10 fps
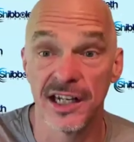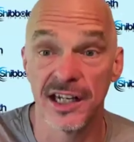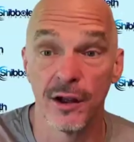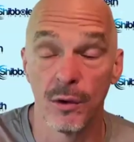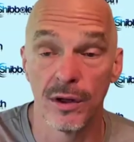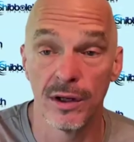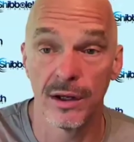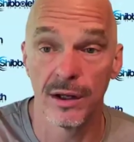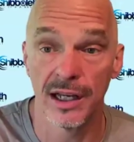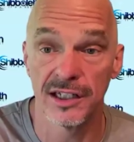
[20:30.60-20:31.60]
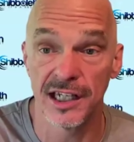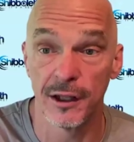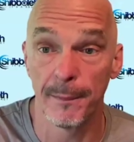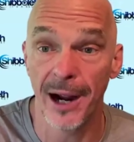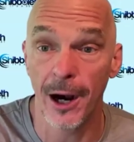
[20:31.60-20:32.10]
in the it's
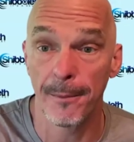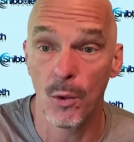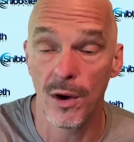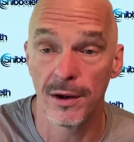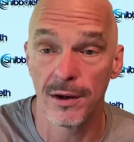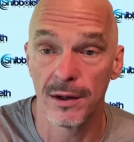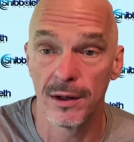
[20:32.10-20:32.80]
in the PowerPoint.